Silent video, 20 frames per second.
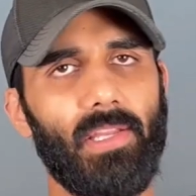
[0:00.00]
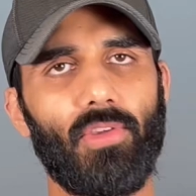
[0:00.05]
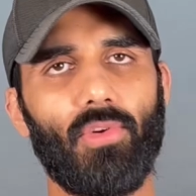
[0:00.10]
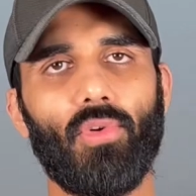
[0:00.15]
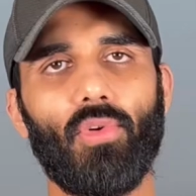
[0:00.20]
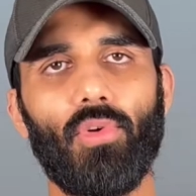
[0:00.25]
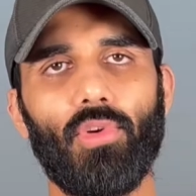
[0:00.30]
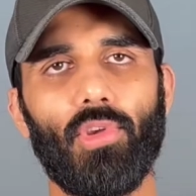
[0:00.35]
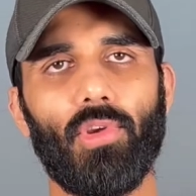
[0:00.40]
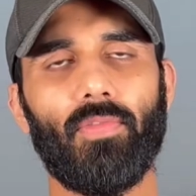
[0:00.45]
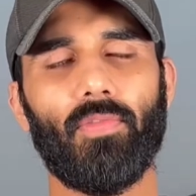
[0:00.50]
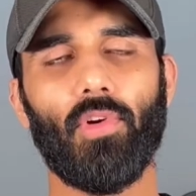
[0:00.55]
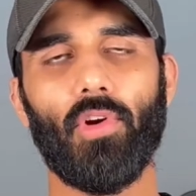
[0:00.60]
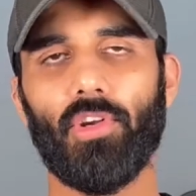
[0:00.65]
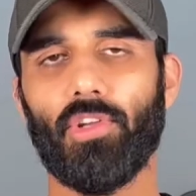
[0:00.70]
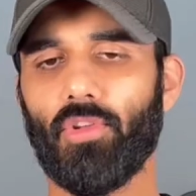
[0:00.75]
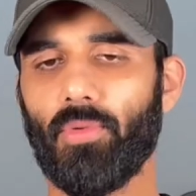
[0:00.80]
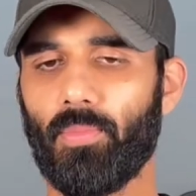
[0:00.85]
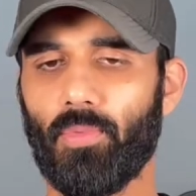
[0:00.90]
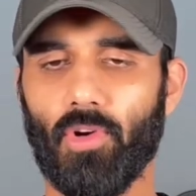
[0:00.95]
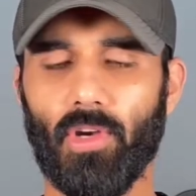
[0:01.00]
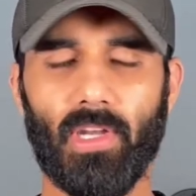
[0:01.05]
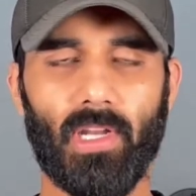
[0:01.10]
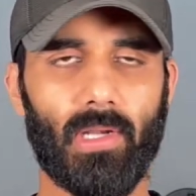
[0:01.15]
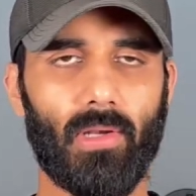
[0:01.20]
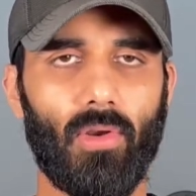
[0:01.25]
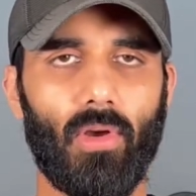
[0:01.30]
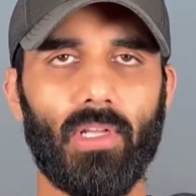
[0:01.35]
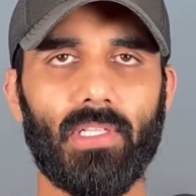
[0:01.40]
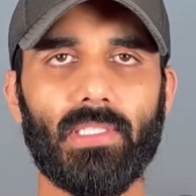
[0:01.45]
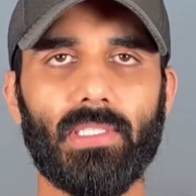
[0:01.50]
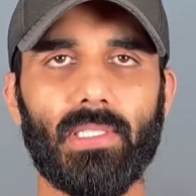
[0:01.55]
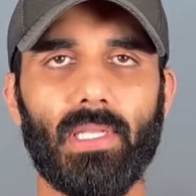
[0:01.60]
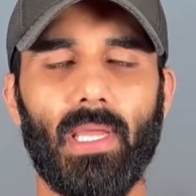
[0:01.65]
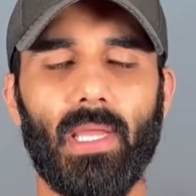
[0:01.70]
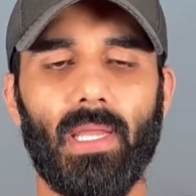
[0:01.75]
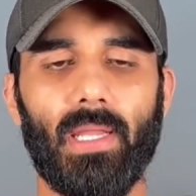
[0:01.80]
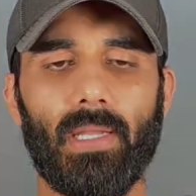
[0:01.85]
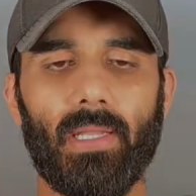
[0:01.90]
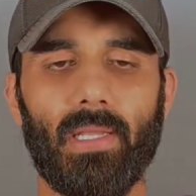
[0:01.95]
go, you've got your product launched,
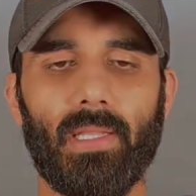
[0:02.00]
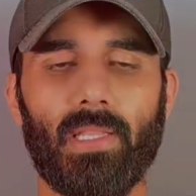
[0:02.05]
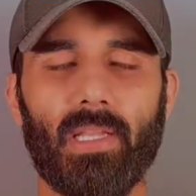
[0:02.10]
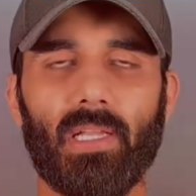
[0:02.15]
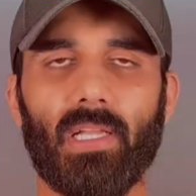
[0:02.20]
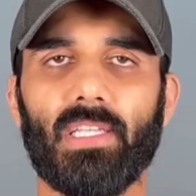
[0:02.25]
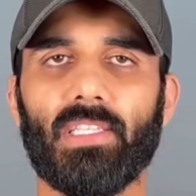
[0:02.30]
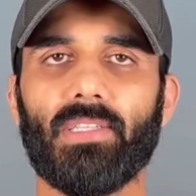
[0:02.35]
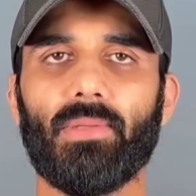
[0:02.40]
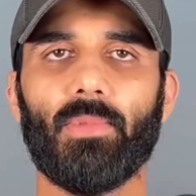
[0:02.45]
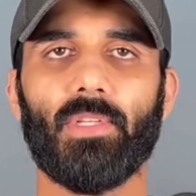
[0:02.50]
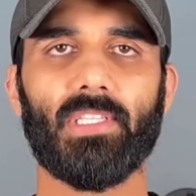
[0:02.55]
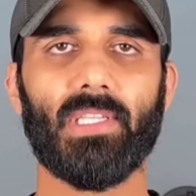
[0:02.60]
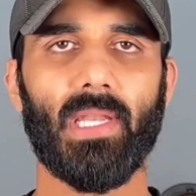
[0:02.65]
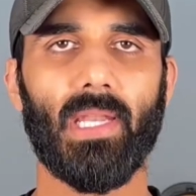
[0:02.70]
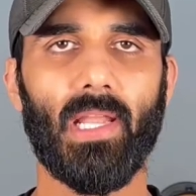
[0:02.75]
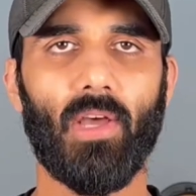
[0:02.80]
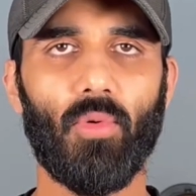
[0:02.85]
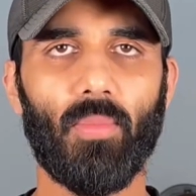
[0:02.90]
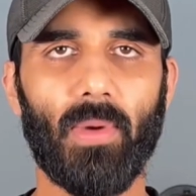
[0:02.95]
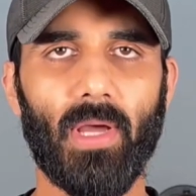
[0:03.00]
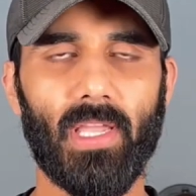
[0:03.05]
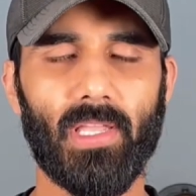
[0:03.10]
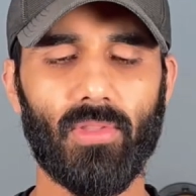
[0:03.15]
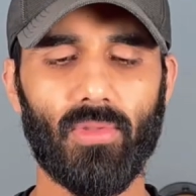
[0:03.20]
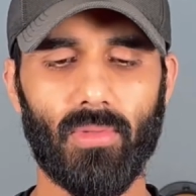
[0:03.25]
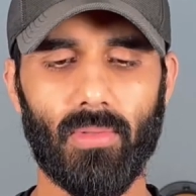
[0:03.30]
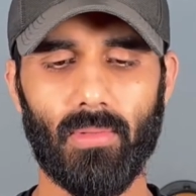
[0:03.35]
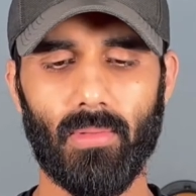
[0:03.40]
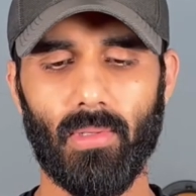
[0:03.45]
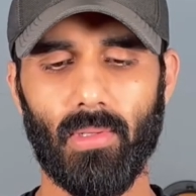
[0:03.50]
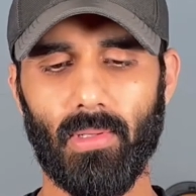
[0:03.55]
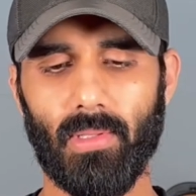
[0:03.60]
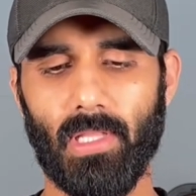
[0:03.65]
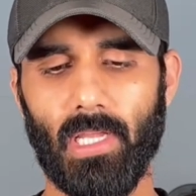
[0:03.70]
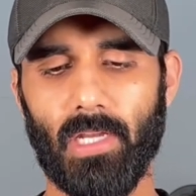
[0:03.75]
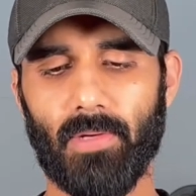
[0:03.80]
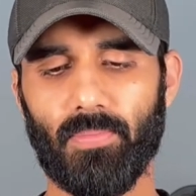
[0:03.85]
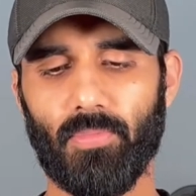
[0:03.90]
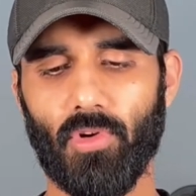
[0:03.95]
and the customers are now buying
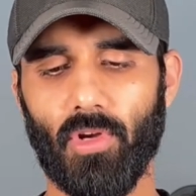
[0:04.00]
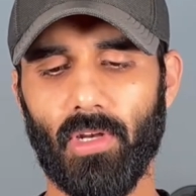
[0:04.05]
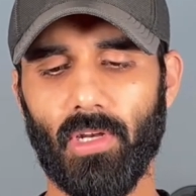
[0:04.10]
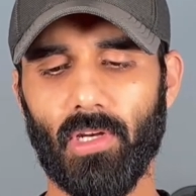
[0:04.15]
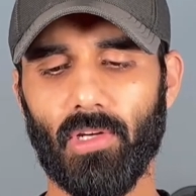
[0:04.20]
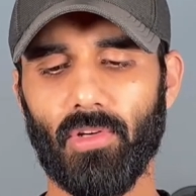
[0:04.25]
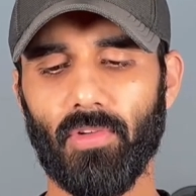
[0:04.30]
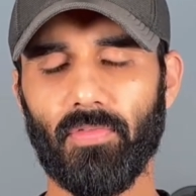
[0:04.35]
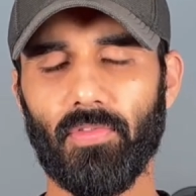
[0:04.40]
that product of